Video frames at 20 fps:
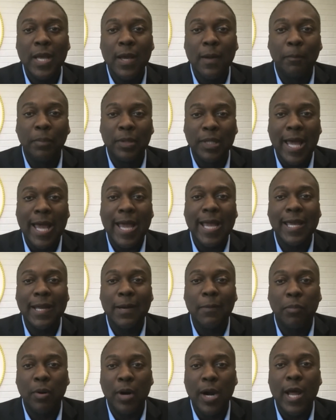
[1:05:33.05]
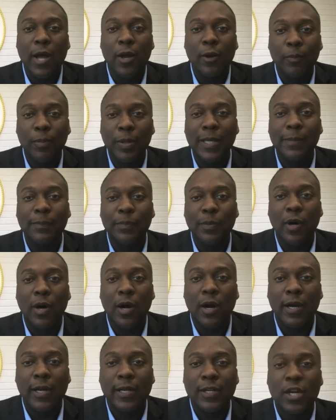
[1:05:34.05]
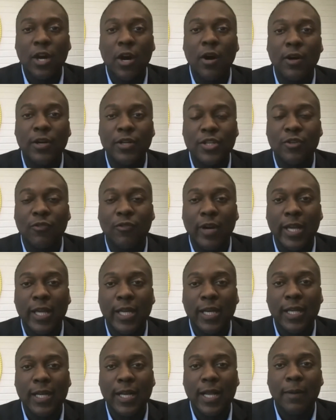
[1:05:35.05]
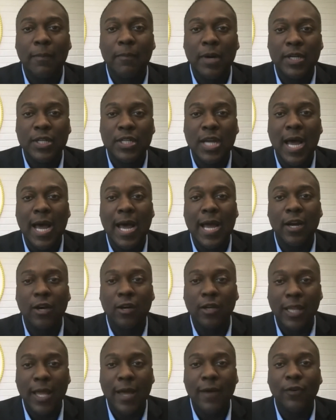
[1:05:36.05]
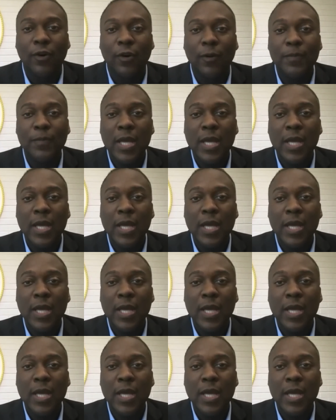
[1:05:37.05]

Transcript: Black and brown people are incarcerated at a much higher level?